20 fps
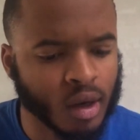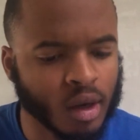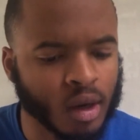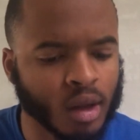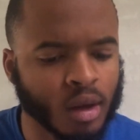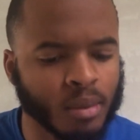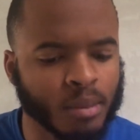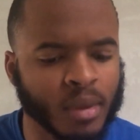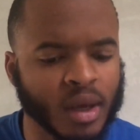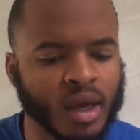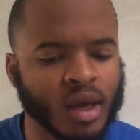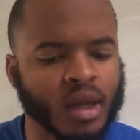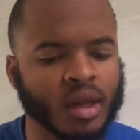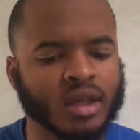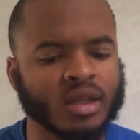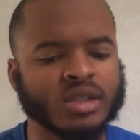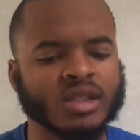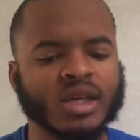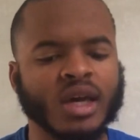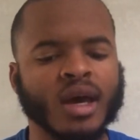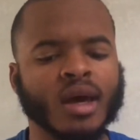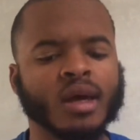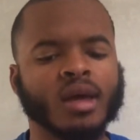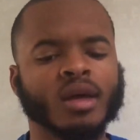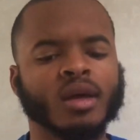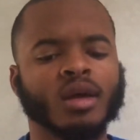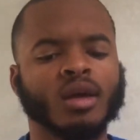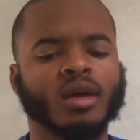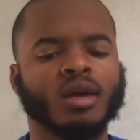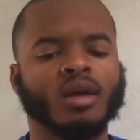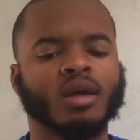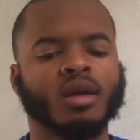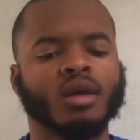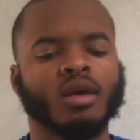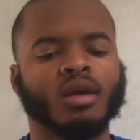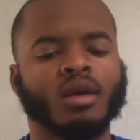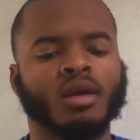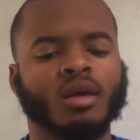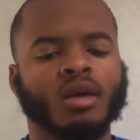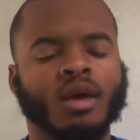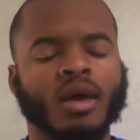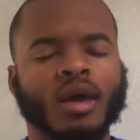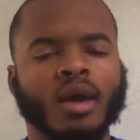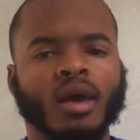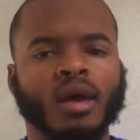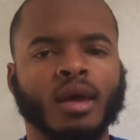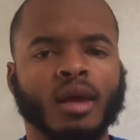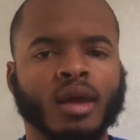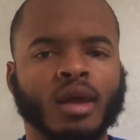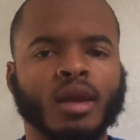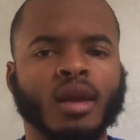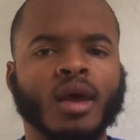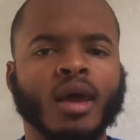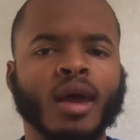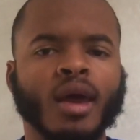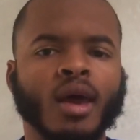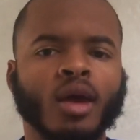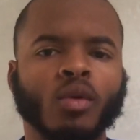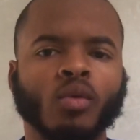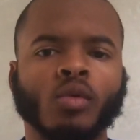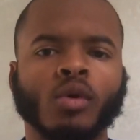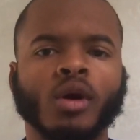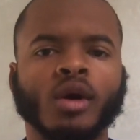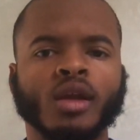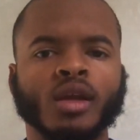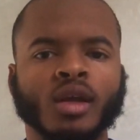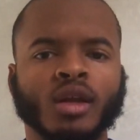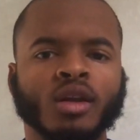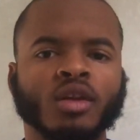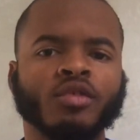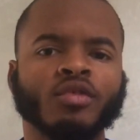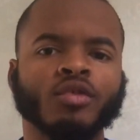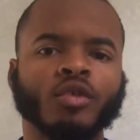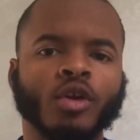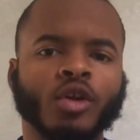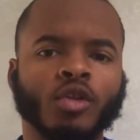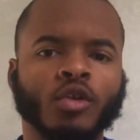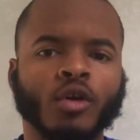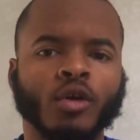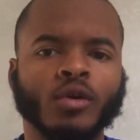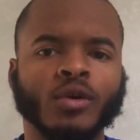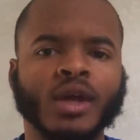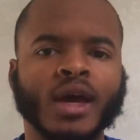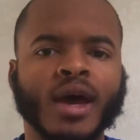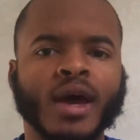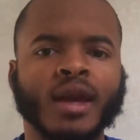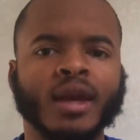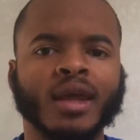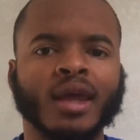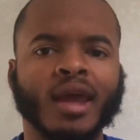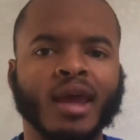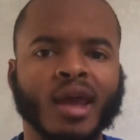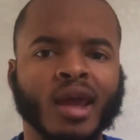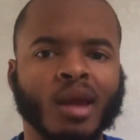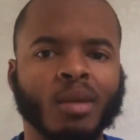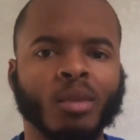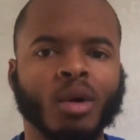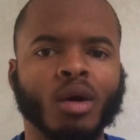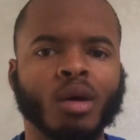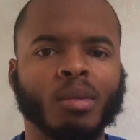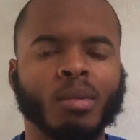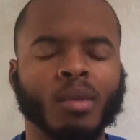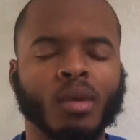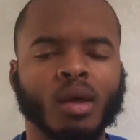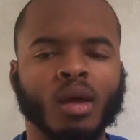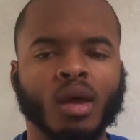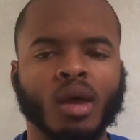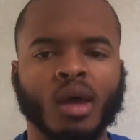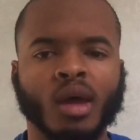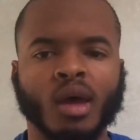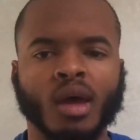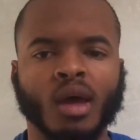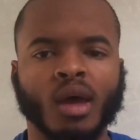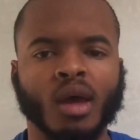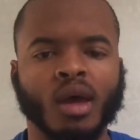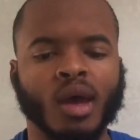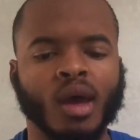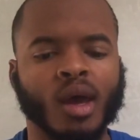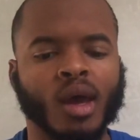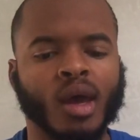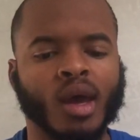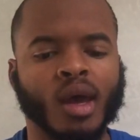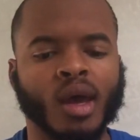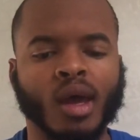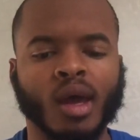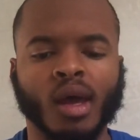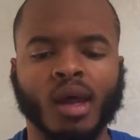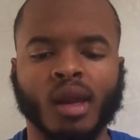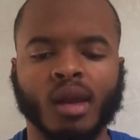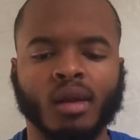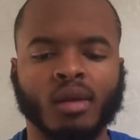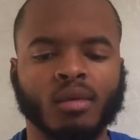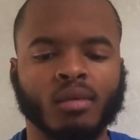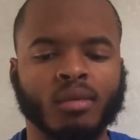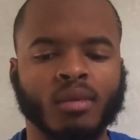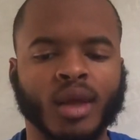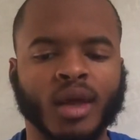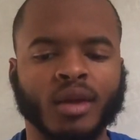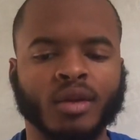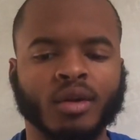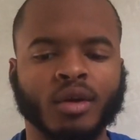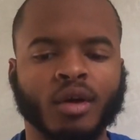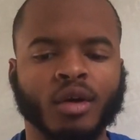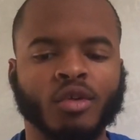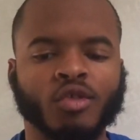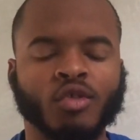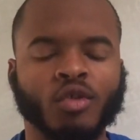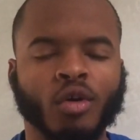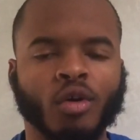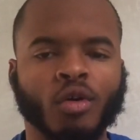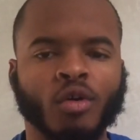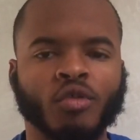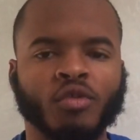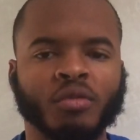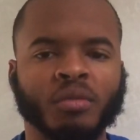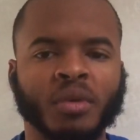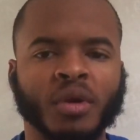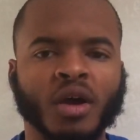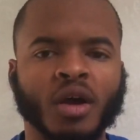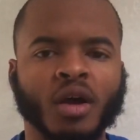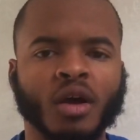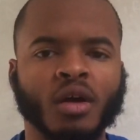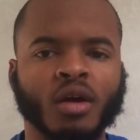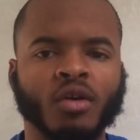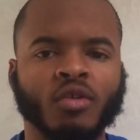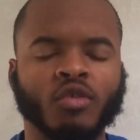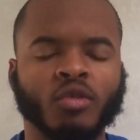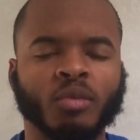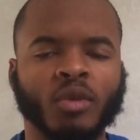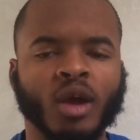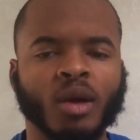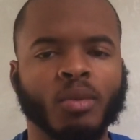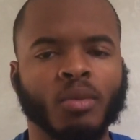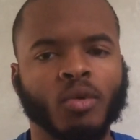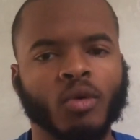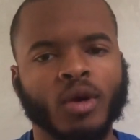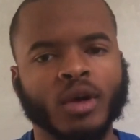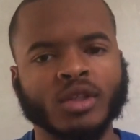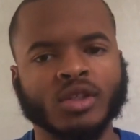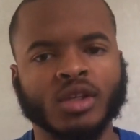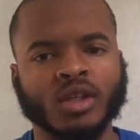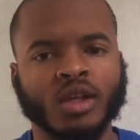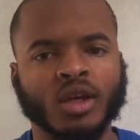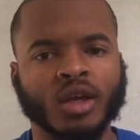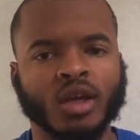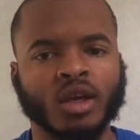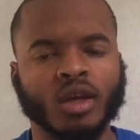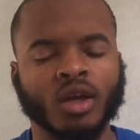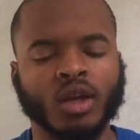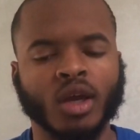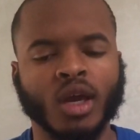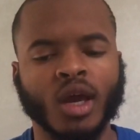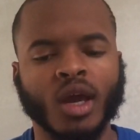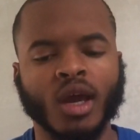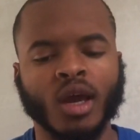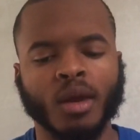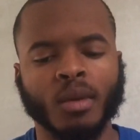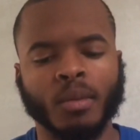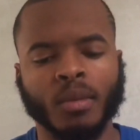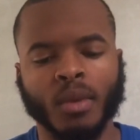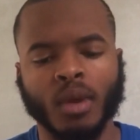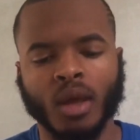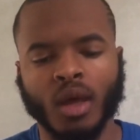ended up making the shot, getting the and one, getting the free throw, tying the game up. And they took control from there, from that point to the end of the game.